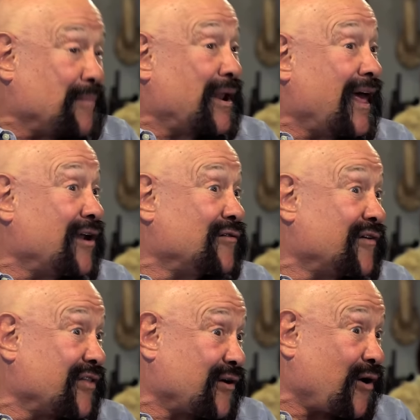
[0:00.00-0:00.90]
I'm going to head
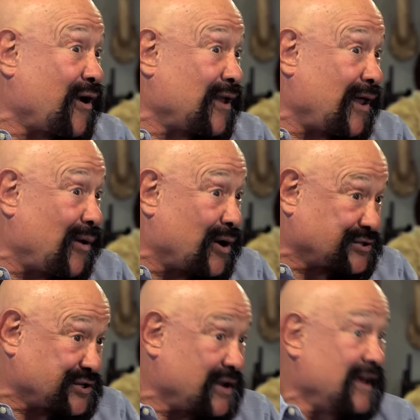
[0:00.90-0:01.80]
over to the Carlisle
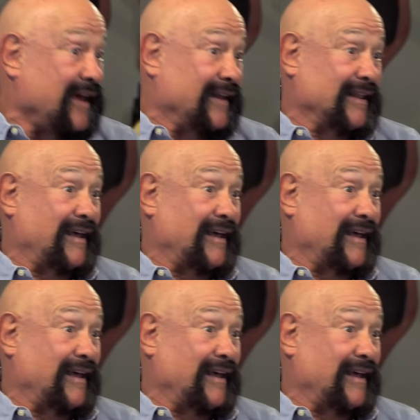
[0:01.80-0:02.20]
auction in